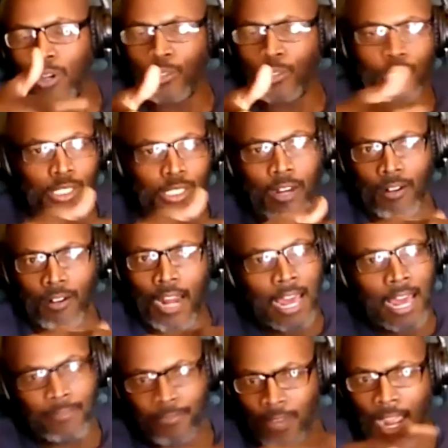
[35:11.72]
She and I both
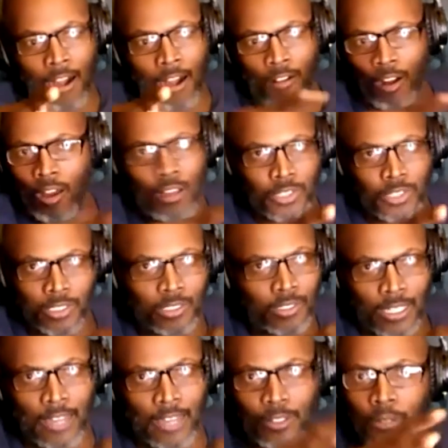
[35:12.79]
share a lot of our
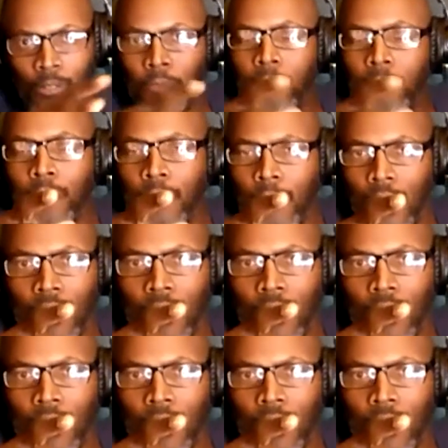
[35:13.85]
losses together.